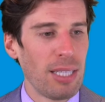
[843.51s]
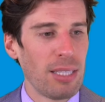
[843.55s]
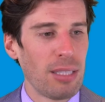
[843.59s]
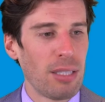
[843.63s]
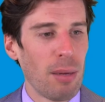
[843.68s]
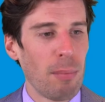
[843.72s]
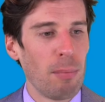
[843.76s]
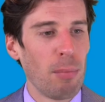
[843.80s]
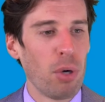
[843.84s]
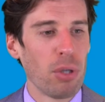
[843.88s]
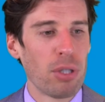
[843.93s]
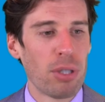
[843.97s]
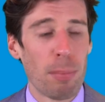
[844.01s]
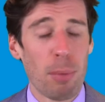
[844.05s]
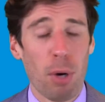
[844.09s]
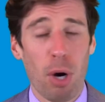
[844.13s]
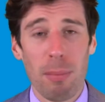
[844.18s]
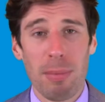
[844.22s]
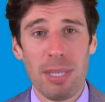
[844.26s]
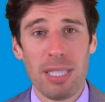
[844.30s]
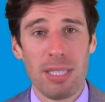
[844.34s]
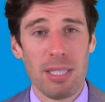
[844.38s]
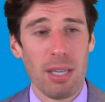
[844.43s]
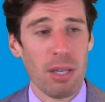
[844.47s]
is most
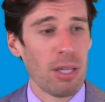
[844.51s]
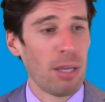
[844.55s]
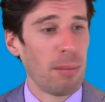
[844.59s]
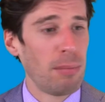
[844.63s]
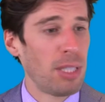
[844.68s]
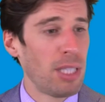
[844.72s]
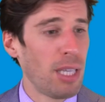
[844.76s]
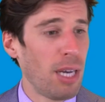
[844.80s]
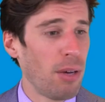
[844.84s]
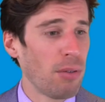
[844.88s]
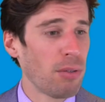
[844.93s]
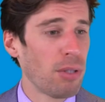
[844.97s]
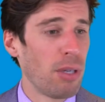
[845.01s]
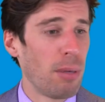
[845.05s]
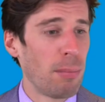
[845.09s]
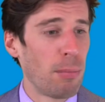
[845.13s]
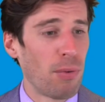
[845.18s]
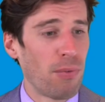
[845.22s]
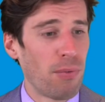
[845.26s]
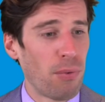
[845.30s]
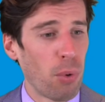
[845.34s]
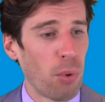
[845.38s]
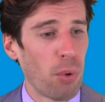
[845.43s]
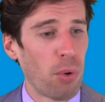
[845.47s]
apartments sell themselves.
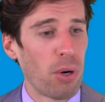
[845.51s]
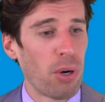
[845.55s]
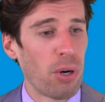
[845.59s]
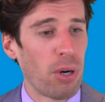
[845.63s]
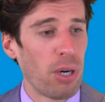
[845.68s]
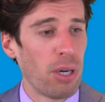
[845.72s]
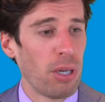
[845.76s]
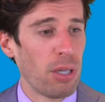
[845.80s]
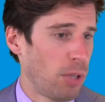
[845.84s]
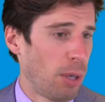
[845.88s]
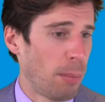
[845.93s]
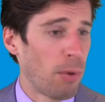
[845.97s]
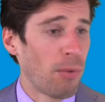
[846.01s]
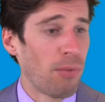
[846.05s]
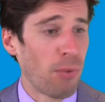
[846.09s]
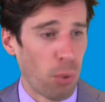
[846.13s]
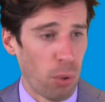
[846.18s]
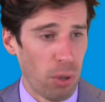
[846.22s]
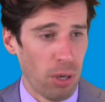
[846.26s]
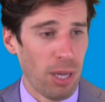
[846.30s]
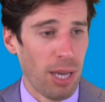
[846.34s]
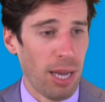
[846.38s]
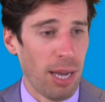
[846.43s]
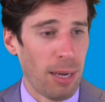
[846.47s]
Number four, number
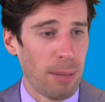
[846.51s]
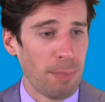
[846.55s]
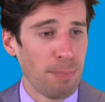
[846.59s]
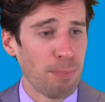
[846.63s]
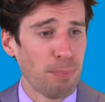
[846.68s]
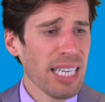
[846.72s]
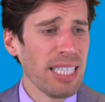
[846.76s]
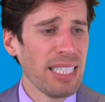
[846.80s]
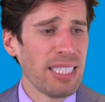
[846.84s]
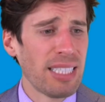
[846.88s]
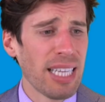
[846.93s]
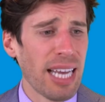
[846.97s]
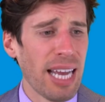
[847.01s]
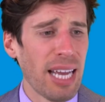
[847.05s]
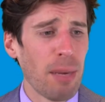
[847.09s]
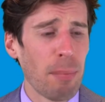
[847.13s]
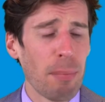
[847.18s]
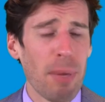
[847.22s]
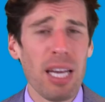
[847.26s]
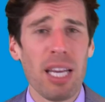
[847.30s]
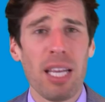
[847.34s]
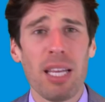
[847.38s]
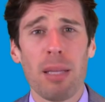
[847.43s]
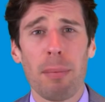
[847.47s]
four, yeah, is
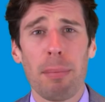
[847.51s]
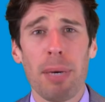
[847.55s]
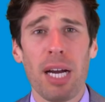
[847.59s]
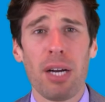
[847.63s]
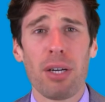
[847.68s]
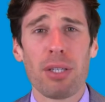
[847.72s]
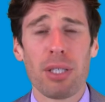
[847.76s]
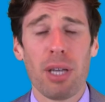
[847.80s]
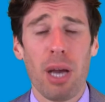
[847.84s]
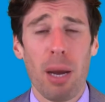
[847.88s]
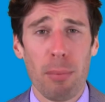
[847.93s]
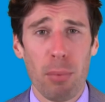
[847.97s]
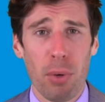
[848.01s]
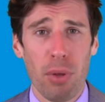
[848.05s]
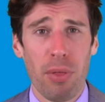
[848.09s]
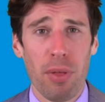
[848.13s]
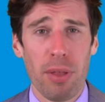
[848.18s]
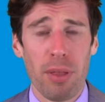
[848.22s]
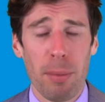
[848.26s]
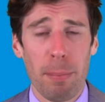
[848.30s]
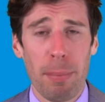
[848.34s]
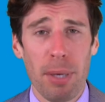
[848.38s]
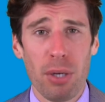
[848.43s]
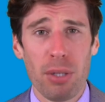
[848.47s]
that many of the buyers come
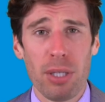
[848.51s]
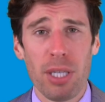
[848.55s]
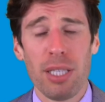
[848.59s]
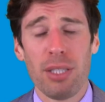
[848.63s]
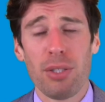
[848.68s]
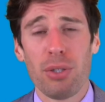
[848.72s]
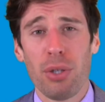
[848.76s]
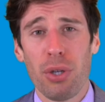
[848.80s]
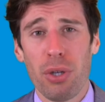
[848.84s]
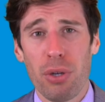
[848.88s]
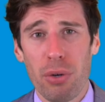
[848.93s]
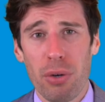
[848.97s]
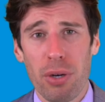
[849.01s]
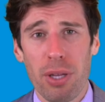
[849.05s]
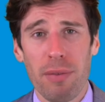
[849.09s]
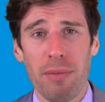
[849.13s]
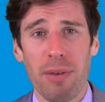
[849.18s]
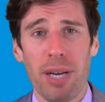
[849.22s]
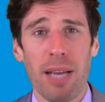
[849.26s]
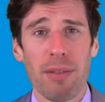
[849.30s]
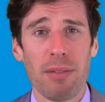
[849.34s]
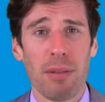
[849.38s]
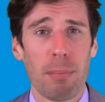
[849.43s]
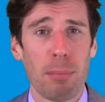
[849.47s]
within the building, so you don't
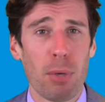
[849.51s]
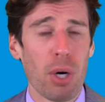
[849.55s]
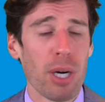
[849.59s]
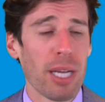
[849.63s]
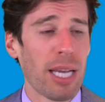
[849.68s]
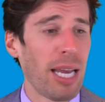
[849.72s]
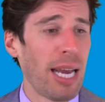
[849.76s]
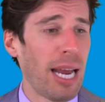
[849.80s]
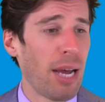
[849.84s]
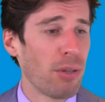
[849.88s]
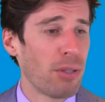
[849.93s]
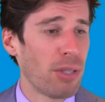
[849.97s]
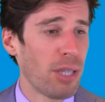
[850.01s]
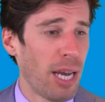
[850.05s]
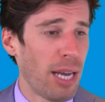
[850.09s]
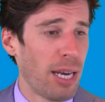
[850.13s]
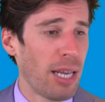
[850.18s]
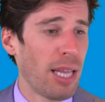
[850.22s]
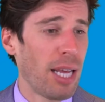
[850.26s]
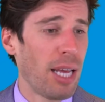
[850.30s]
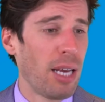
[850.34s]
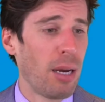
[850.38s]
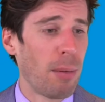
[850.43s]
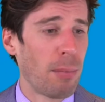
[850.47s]
even have to market
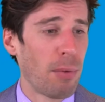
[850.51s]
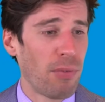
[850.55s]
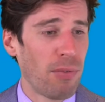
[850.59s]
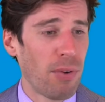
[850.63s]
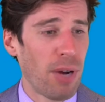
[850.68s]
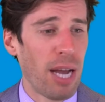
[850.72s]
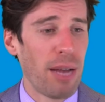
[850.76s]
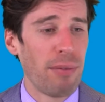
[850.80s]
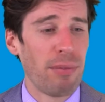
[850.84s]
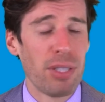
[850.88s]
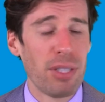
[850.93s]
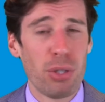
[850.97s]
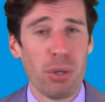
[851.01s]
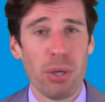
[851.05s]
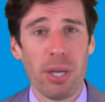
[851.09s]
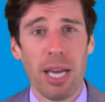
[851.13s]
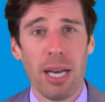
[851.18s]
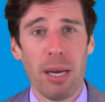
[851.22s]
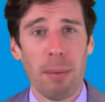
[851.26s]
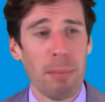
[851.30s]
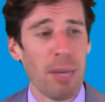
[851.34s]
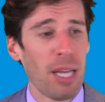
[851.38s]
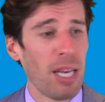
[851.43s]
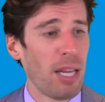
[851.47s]
outside of that. Number five is you
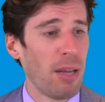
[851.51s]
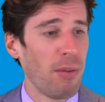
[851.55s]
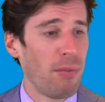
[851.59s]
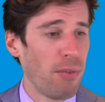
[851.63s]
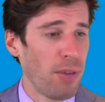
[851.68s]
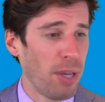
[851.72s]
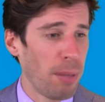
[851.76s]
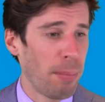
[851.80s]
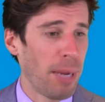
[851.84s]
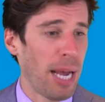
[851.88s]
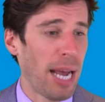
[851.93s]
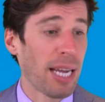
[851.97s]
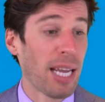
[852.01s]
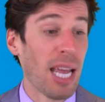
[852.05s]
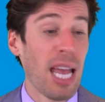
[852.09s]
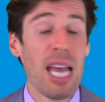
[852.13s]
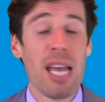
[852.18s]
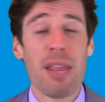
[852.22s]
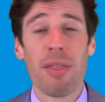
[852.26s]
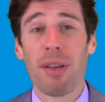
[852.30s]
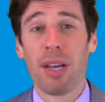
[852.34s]
get immediate feedback.